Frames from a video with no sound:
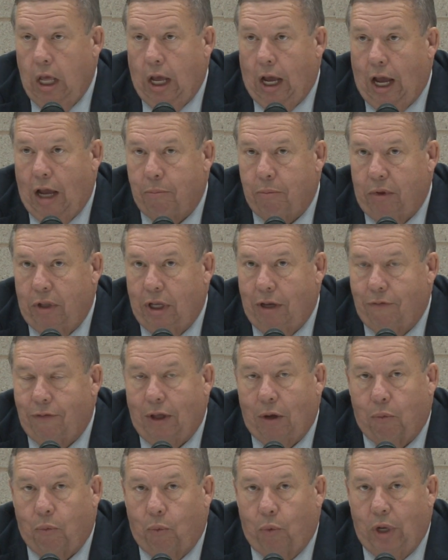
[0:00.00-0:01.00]
I believe
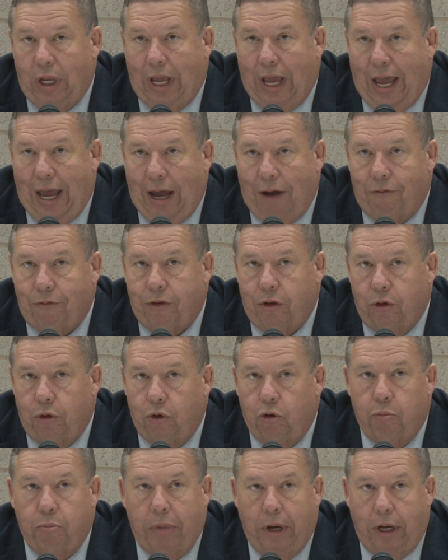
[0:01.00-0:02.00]
that we have to
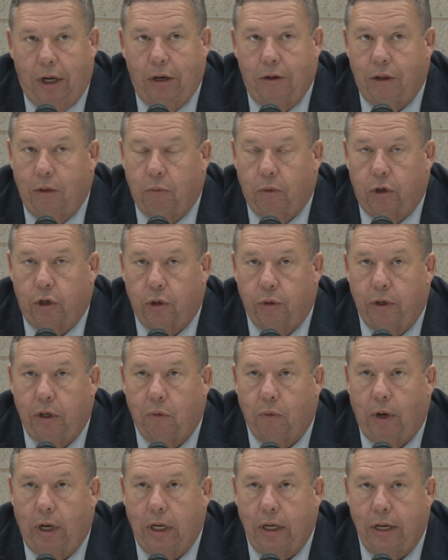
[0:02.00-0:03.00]
do better than we're
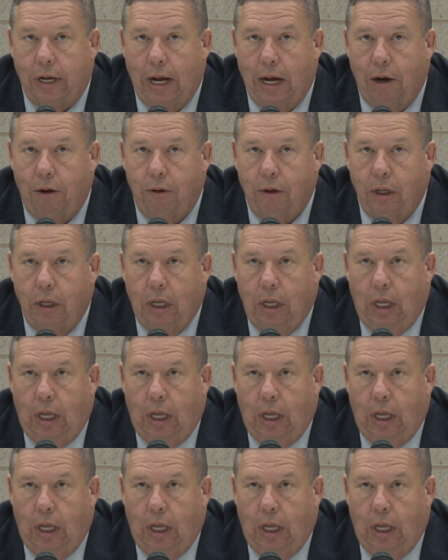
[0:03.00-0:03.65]
doing right now.